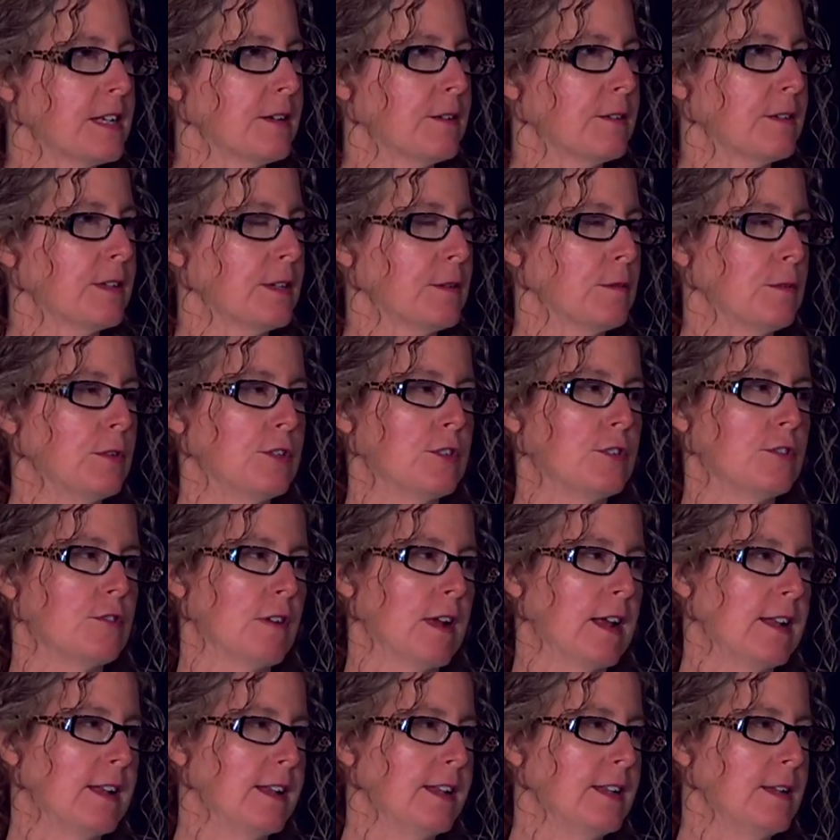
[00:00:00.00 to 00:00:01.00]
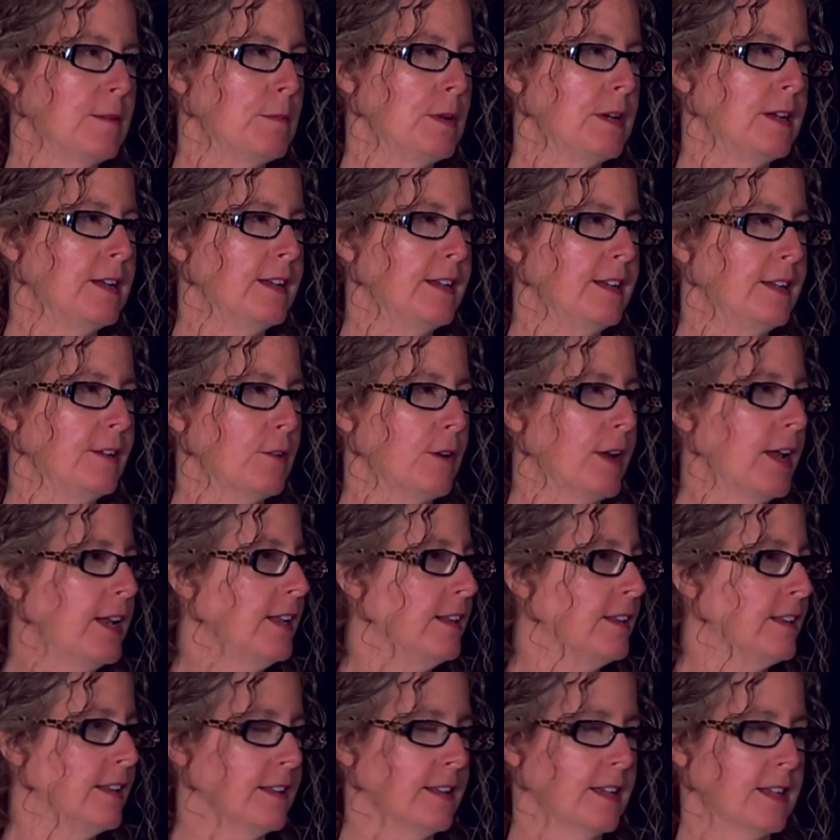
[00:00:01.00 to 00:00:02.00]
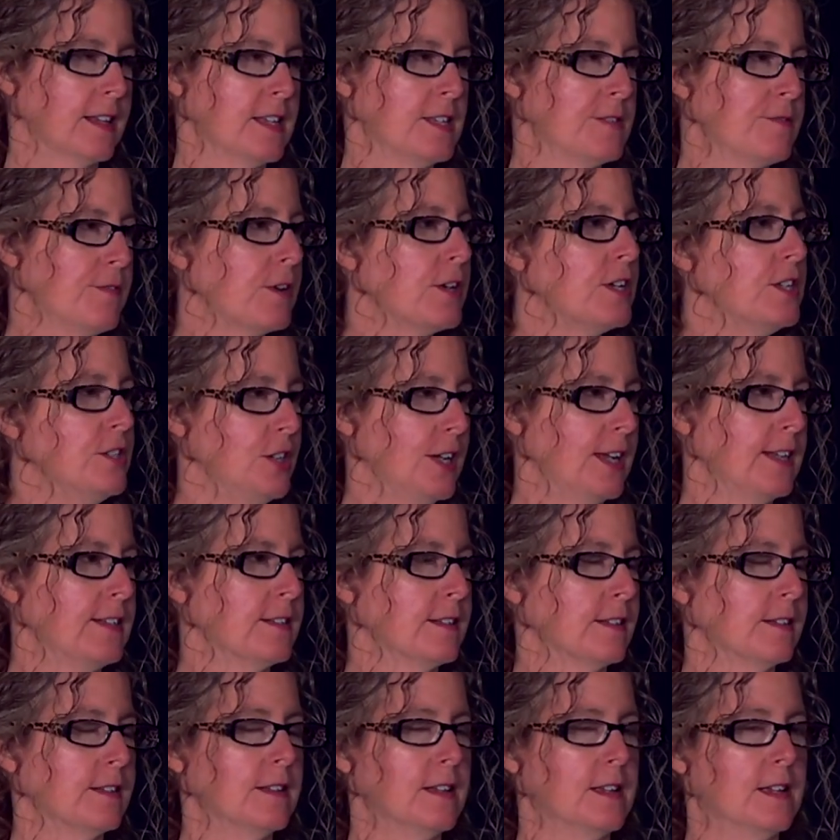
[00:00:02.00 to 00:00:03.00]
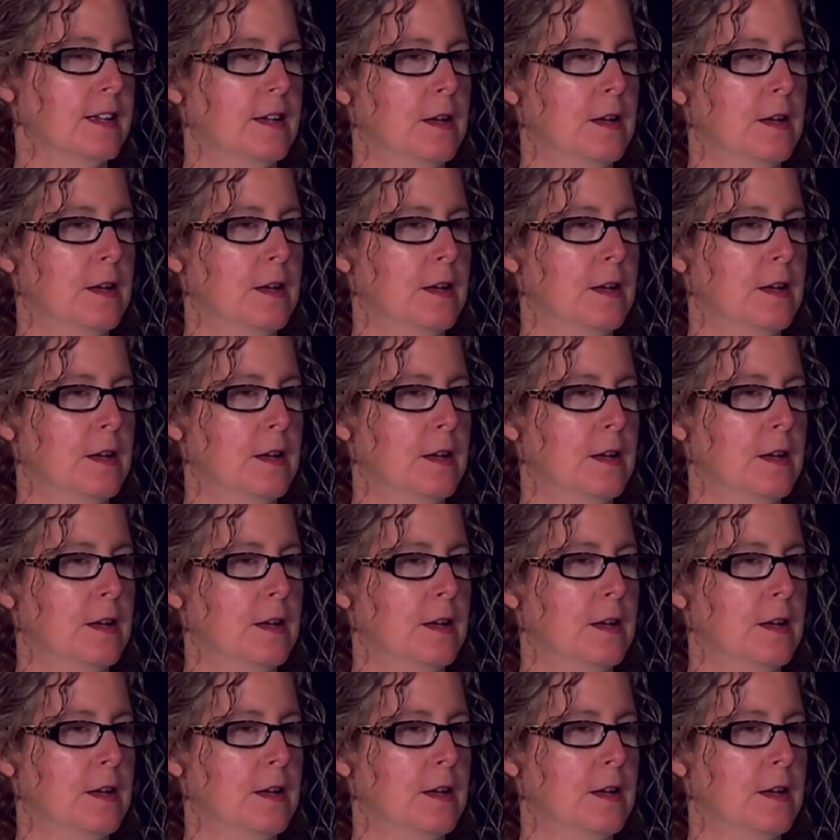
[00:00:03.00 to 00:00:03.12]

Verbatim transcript: I don't think would shred anybody or yeah. anything like. He's very gentle.